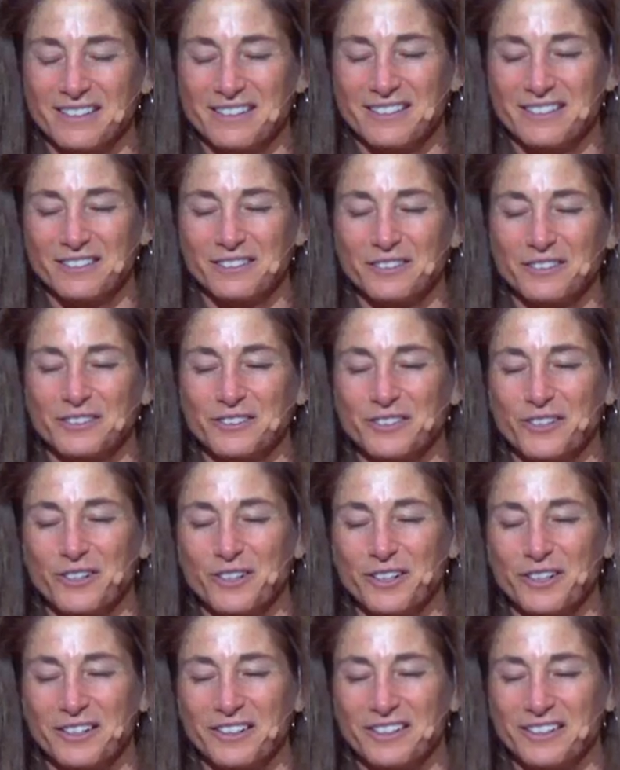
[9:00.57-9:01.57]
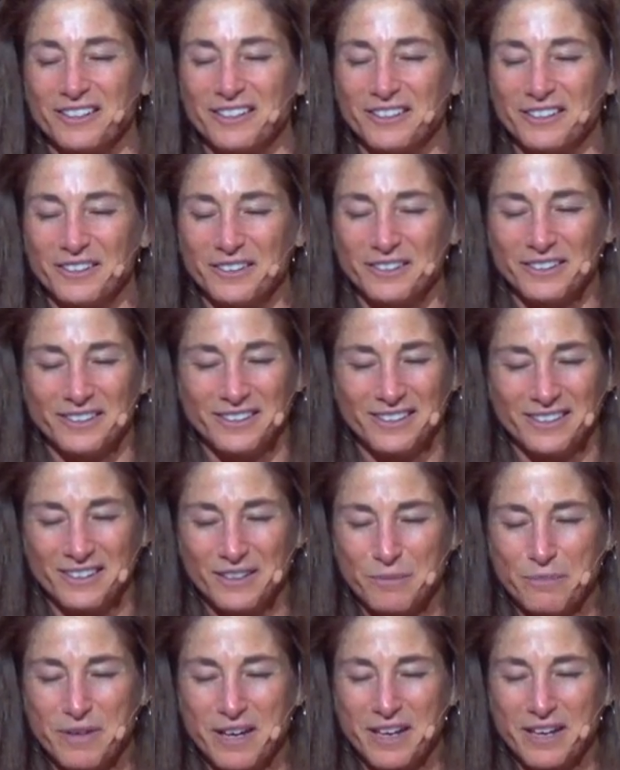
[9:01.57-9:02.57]
this a little targeted here
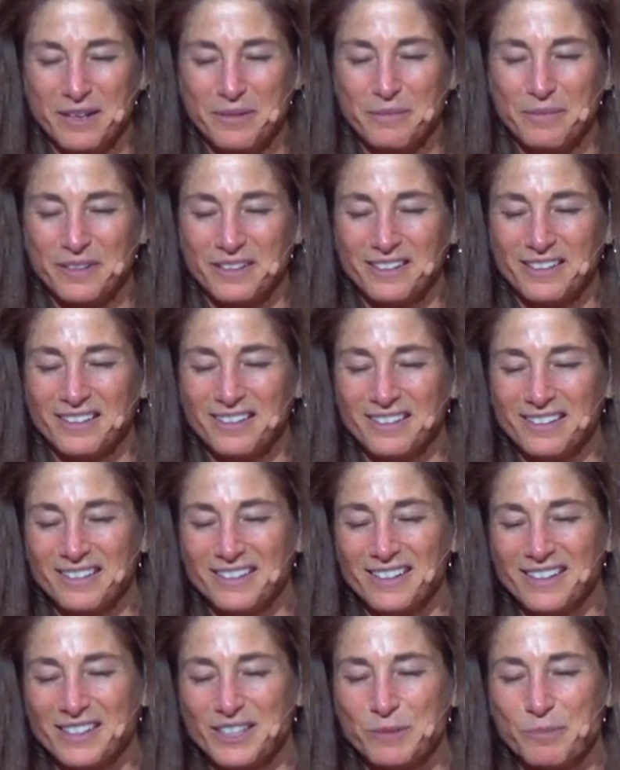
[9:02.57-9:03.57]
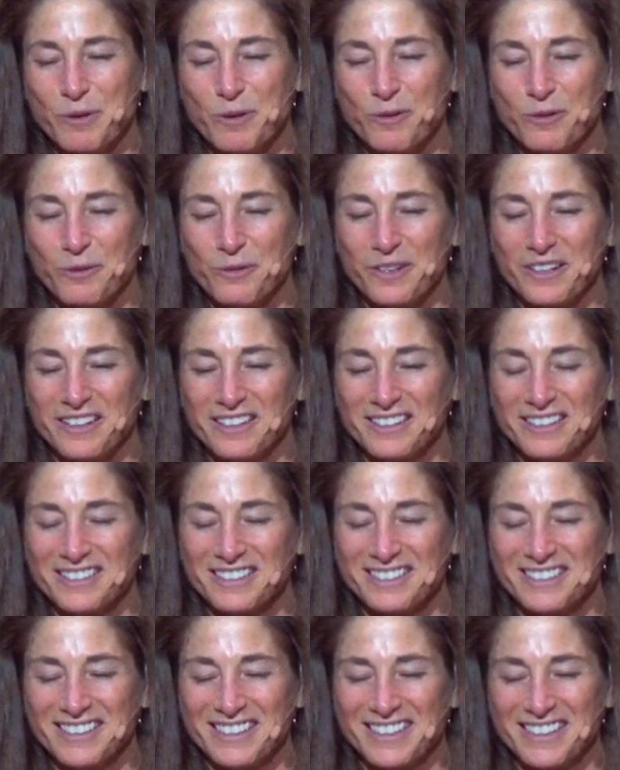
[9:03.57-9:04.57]
on men, but it's both
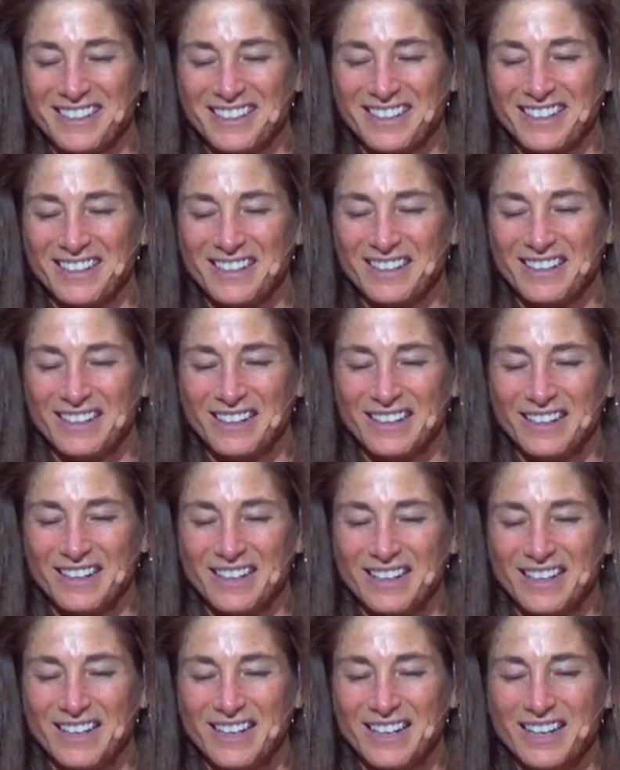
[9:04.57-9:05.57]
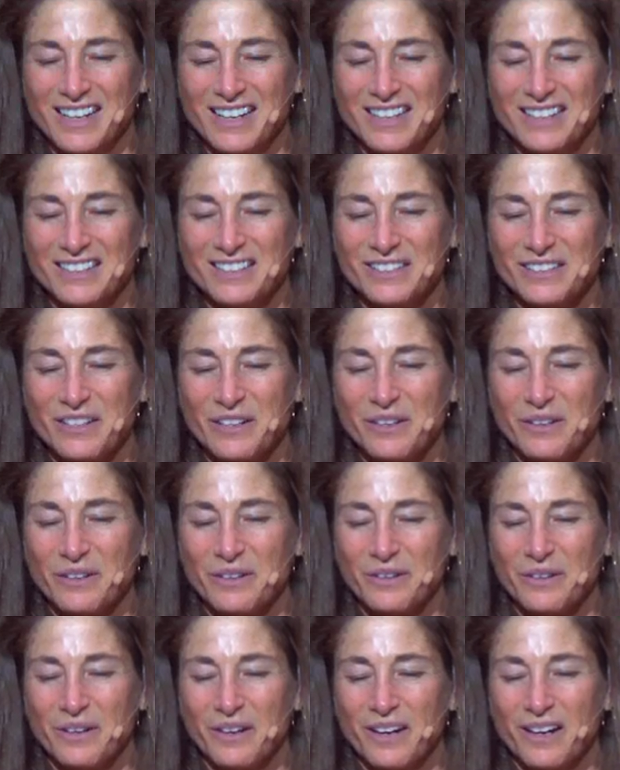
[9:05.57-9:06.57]
ways.
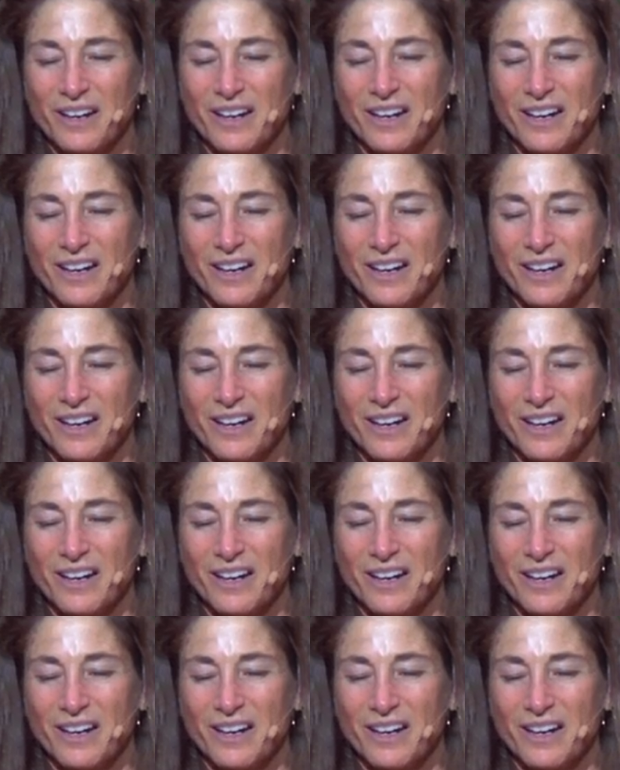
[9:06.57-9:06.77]
So,